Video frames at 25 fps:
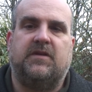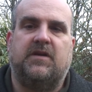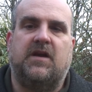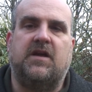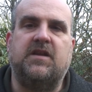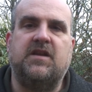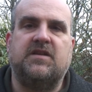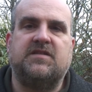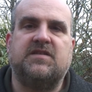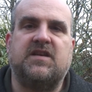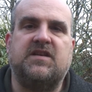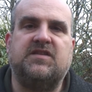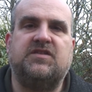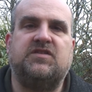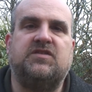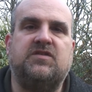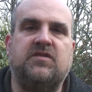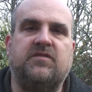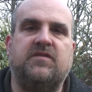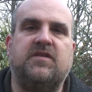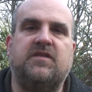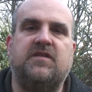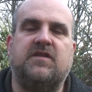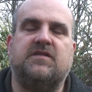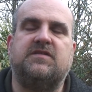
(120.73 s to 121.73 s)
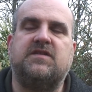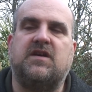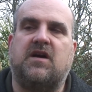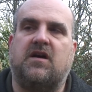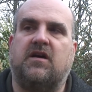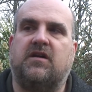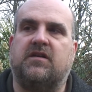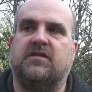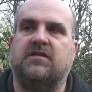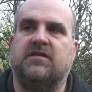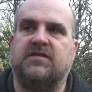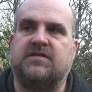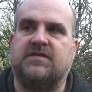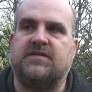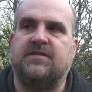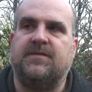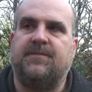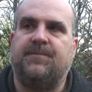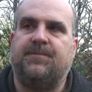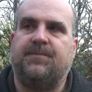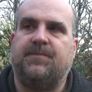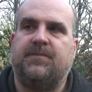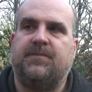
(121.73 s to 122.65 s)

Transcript: And as I stood in the darkness,